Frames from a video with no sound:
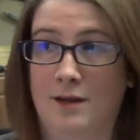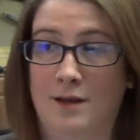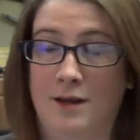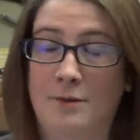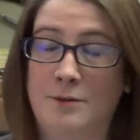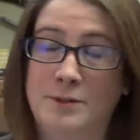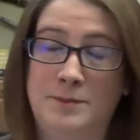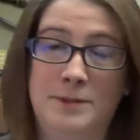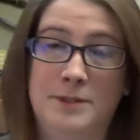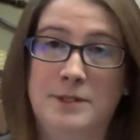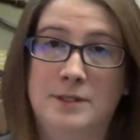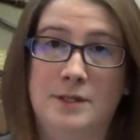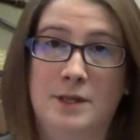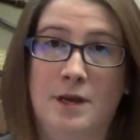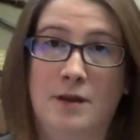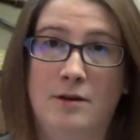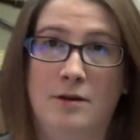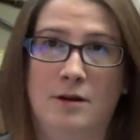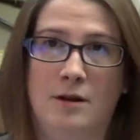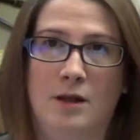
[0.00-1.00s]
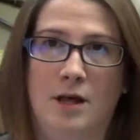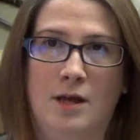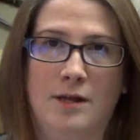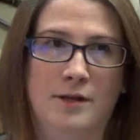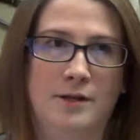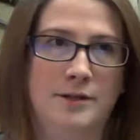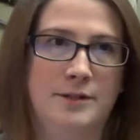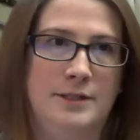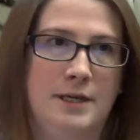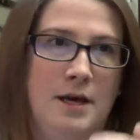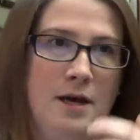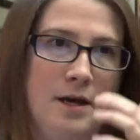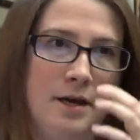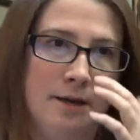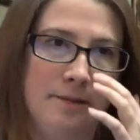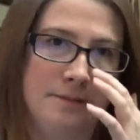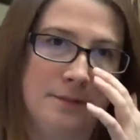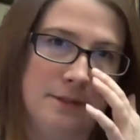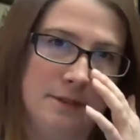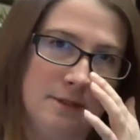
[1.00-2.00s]
And I was missing out on a lot of good
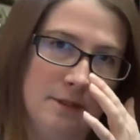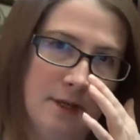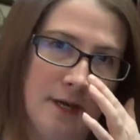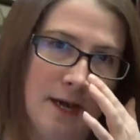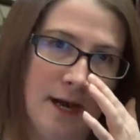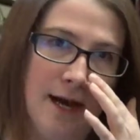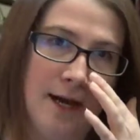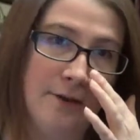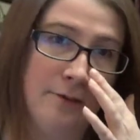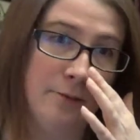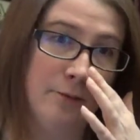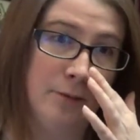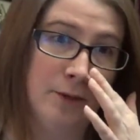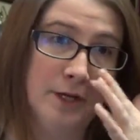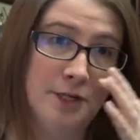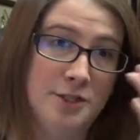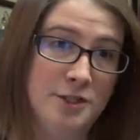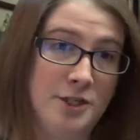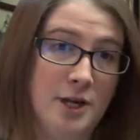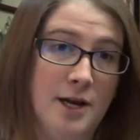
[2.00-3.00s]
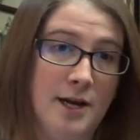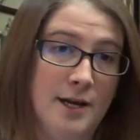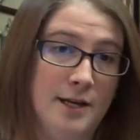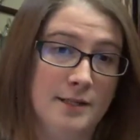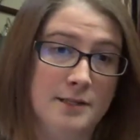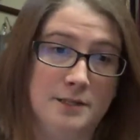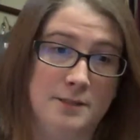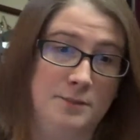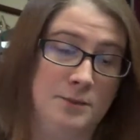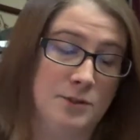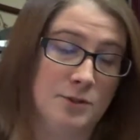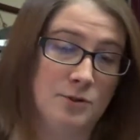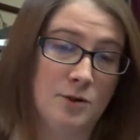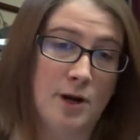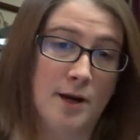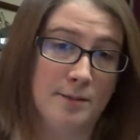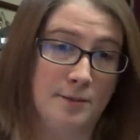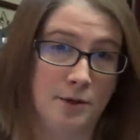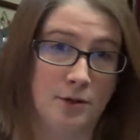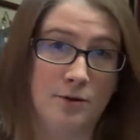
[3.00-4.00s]
times. I wish I had
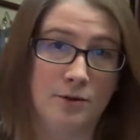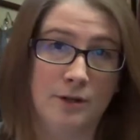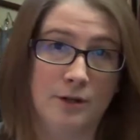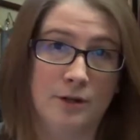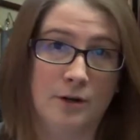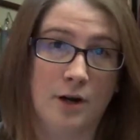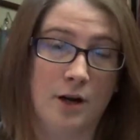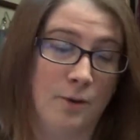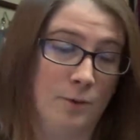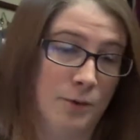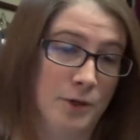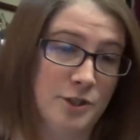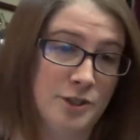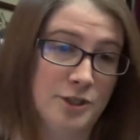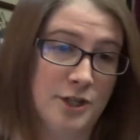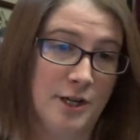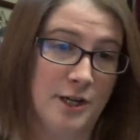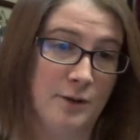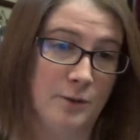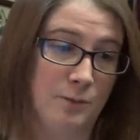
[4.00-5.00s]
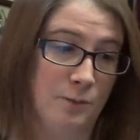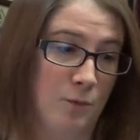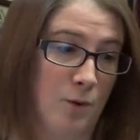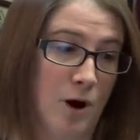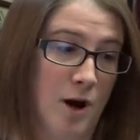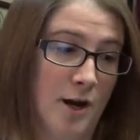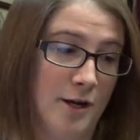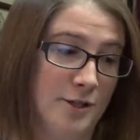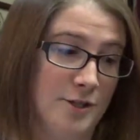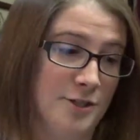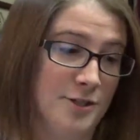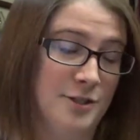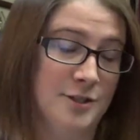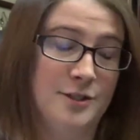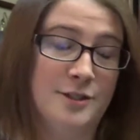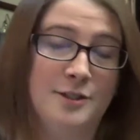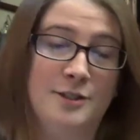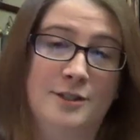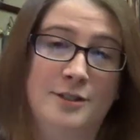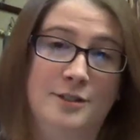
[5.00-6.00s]
subscribed earlier. I wish I had watched
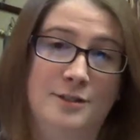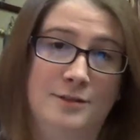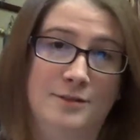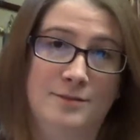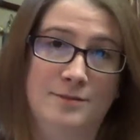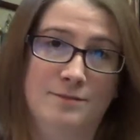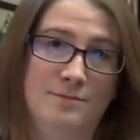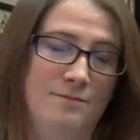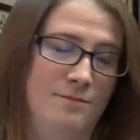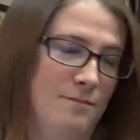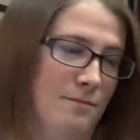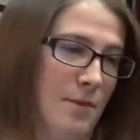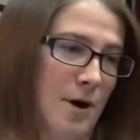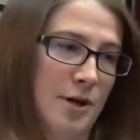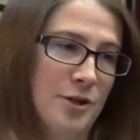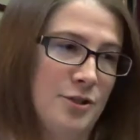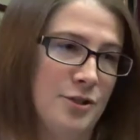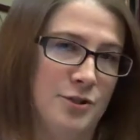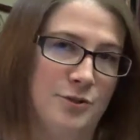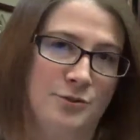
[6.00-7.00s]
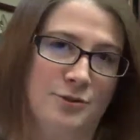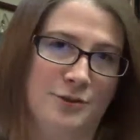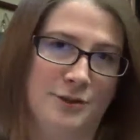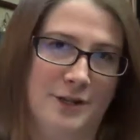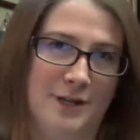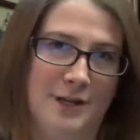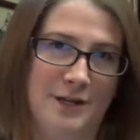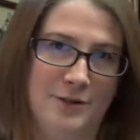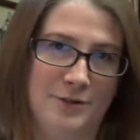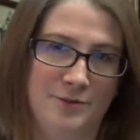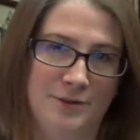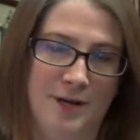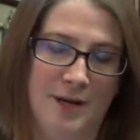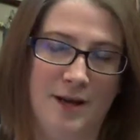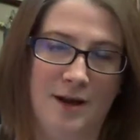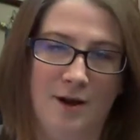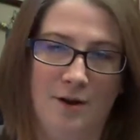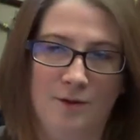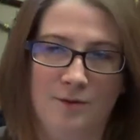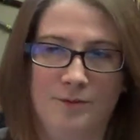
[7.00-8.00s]
much sooner than I do
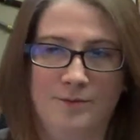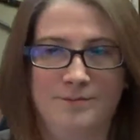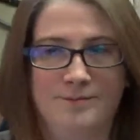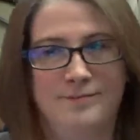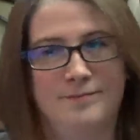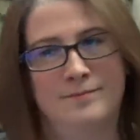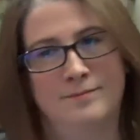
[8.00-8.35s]
now.